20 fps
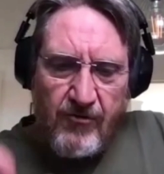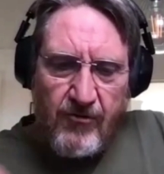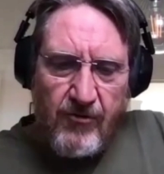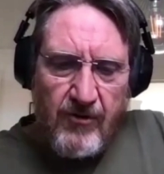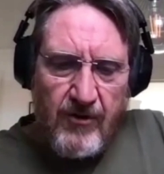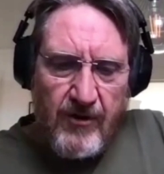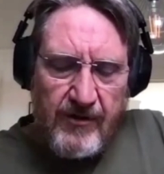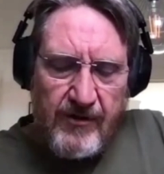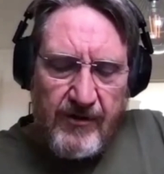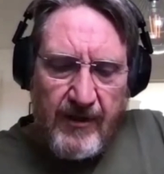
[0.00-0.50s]
rule
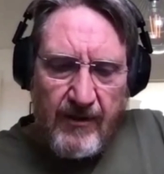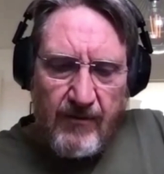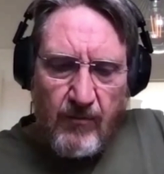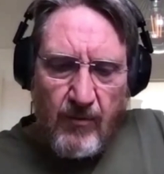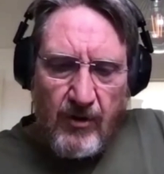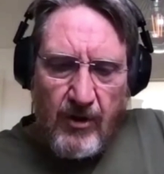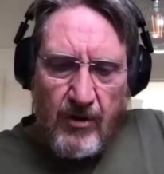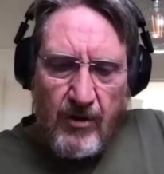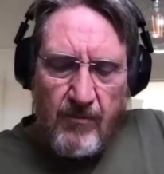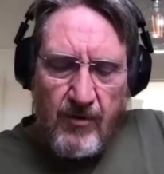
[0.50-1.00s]
is that the
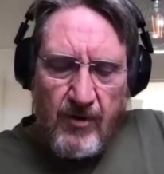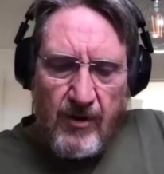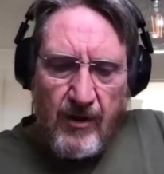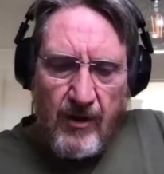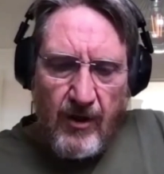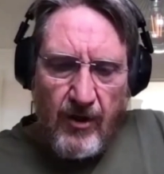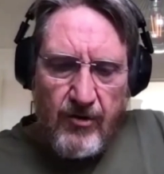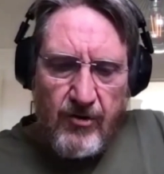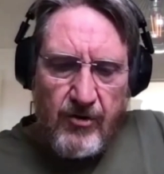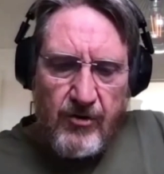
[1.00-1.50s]

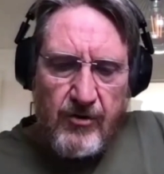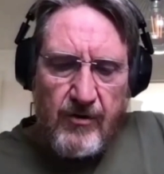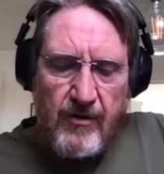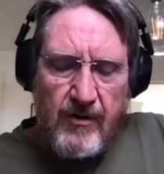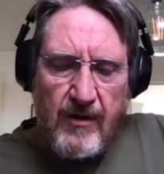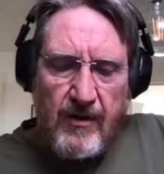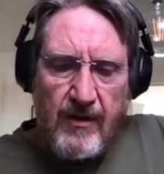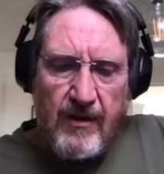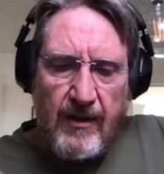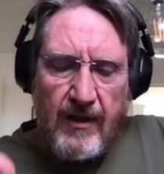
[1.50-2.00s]

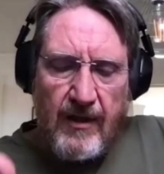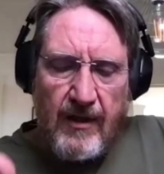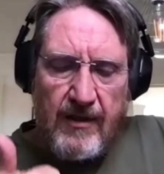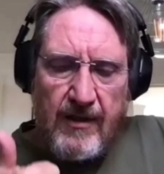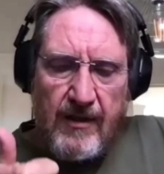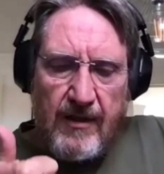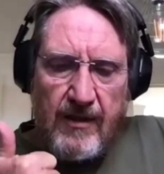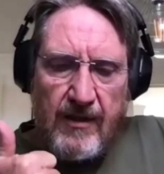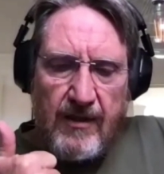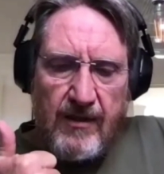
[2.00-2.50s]
communication
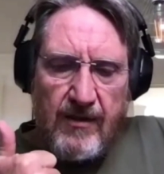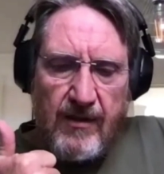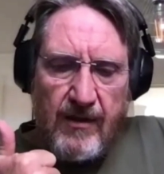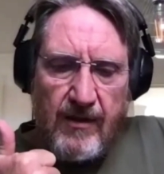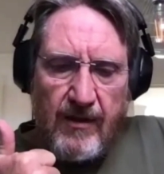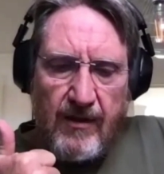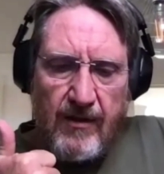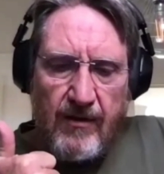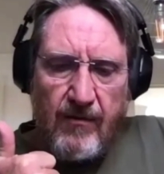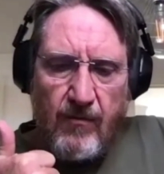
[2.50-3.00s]
can
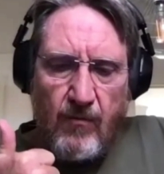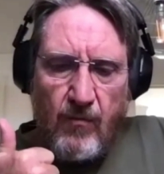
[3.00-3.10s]
either